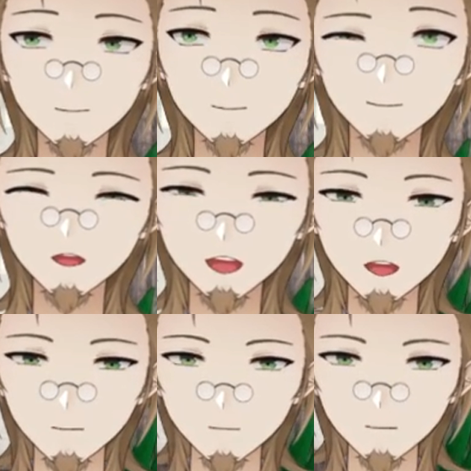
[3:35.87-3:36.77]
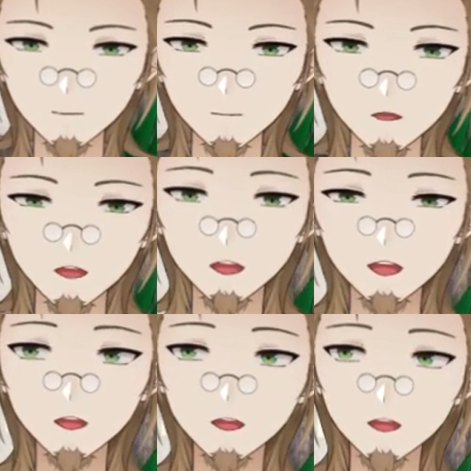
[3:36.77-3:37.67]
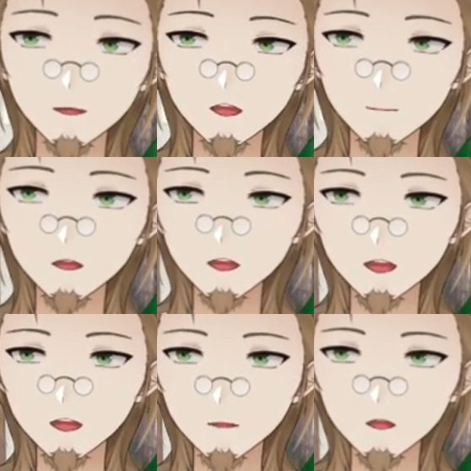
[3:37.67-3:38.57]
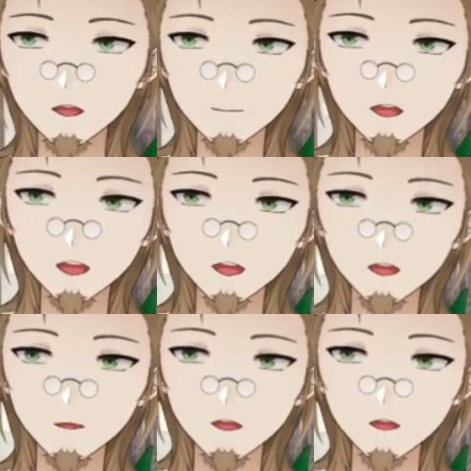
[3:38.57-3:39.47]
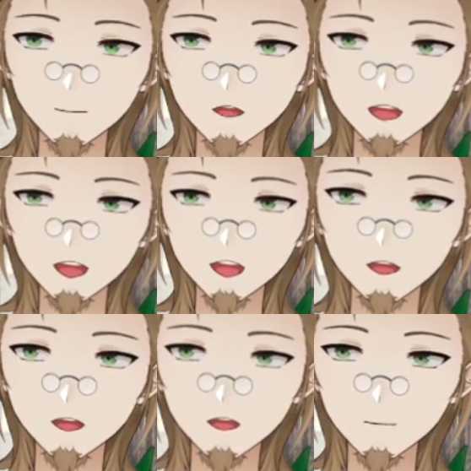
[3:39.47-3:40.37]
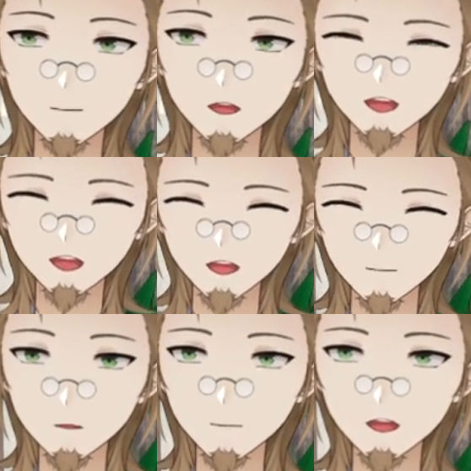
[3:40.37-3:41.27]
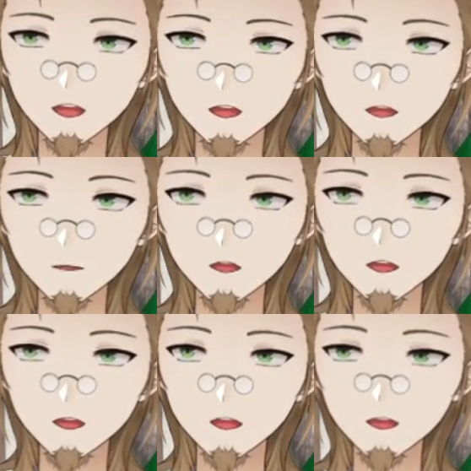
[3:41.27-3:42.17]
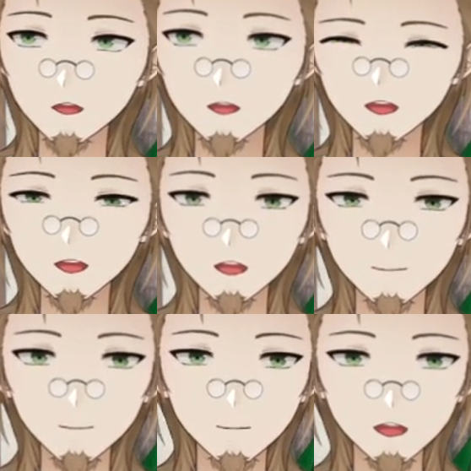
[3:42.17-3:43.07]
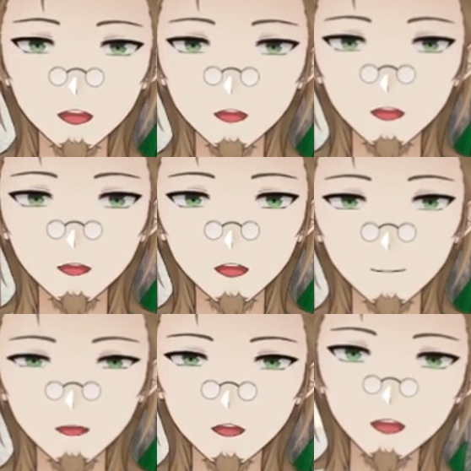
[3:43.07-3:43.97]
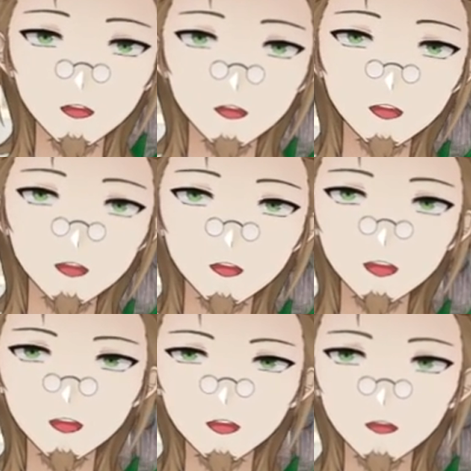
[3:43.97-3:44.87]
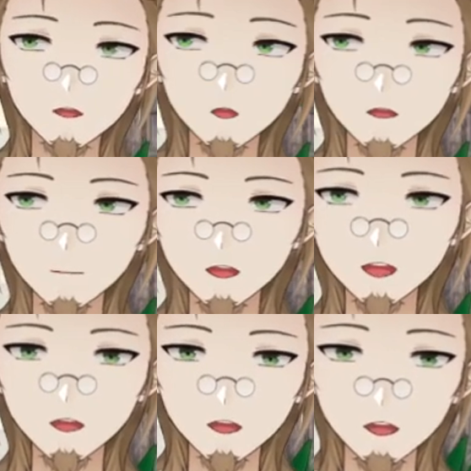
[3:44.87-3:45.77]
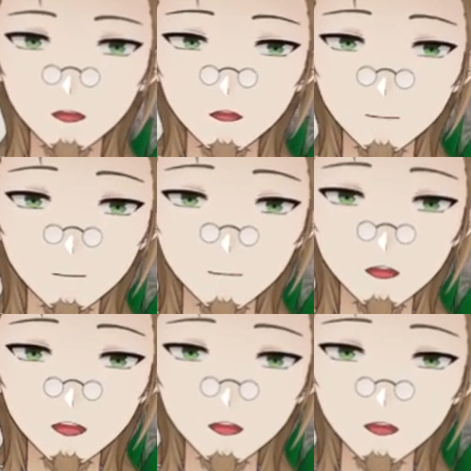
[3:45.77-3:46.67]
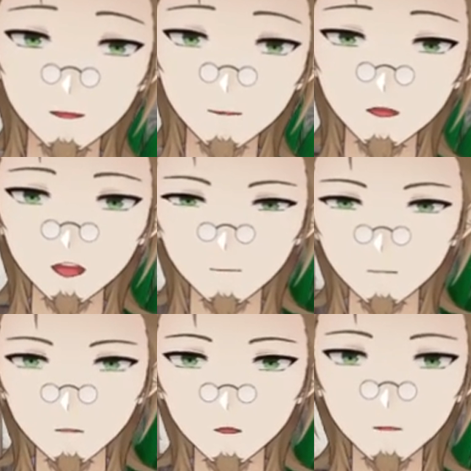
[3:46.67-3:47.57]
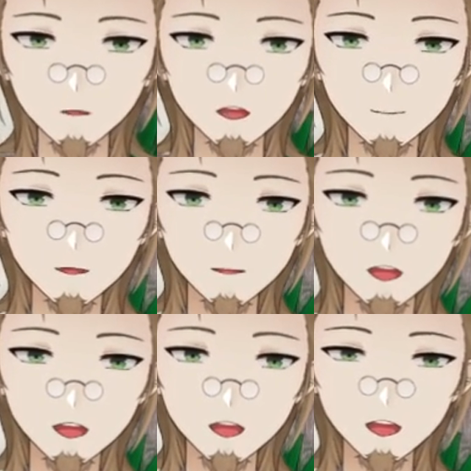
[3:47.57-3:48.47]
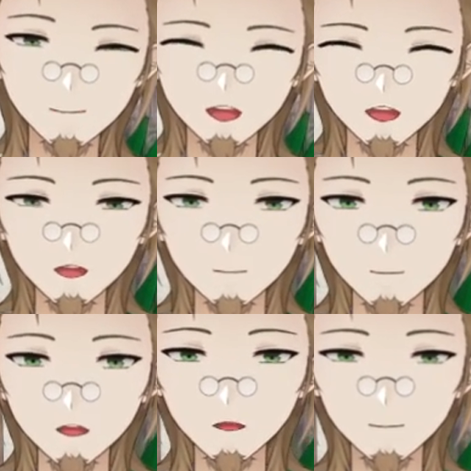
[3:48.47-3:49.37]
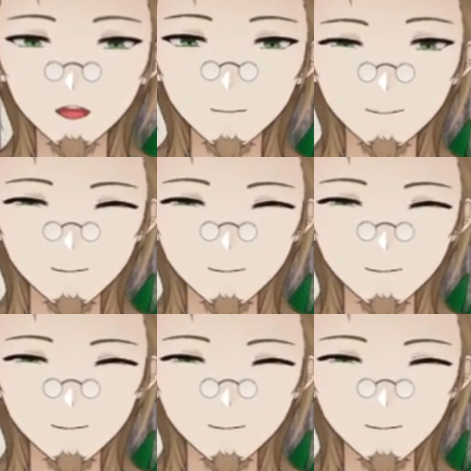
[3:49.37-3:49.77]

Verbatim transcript: But there's other characters as well, like this one in the back here who comes in later, who's not a romantic interest uh, for the main character. Which thank God it's not just like all the main character, all the female characters like swoon after the uh, the main guy. But there's also